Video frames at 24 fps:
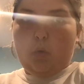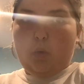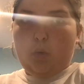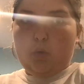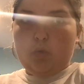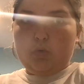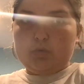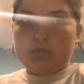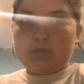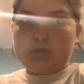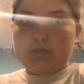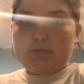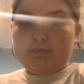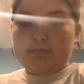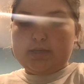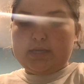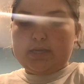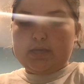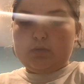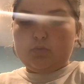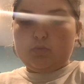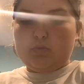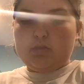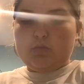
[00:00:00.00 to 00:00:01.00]
old to
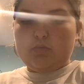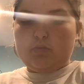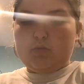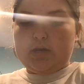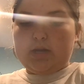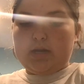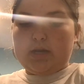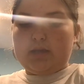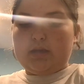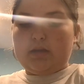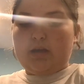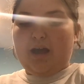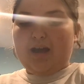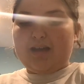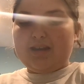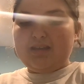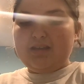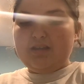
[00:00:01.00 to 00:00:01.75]
begin with when I got